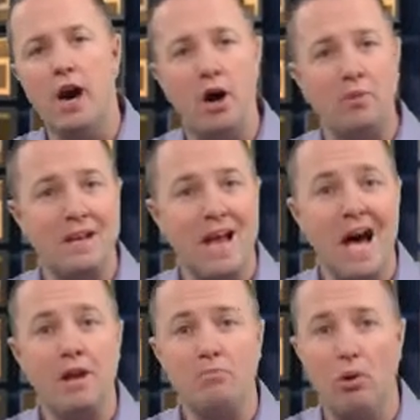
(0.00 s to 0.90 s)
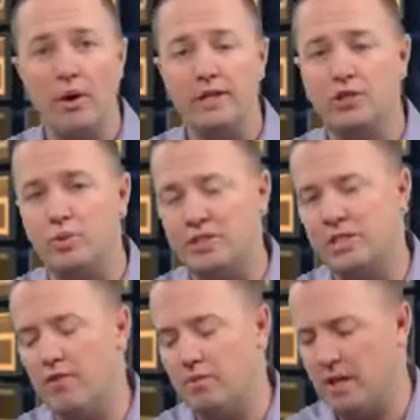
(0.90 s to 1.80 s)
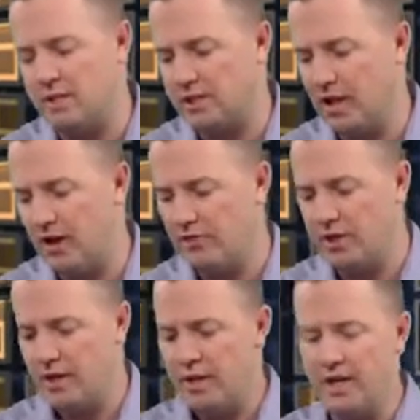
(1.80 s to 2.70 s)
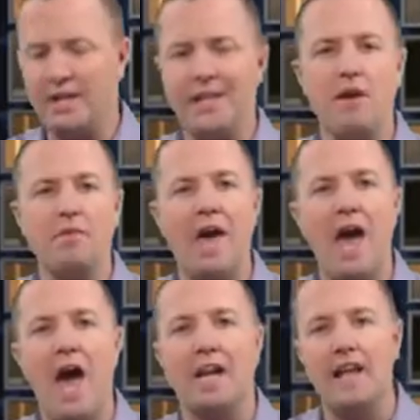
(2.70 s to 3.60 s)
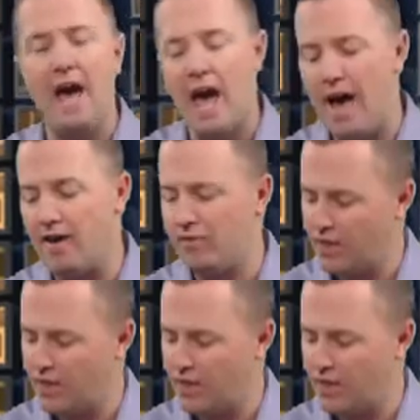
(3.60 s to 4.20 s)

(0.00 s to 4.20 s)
up 9 points with 7 minutes left in a game they had to have.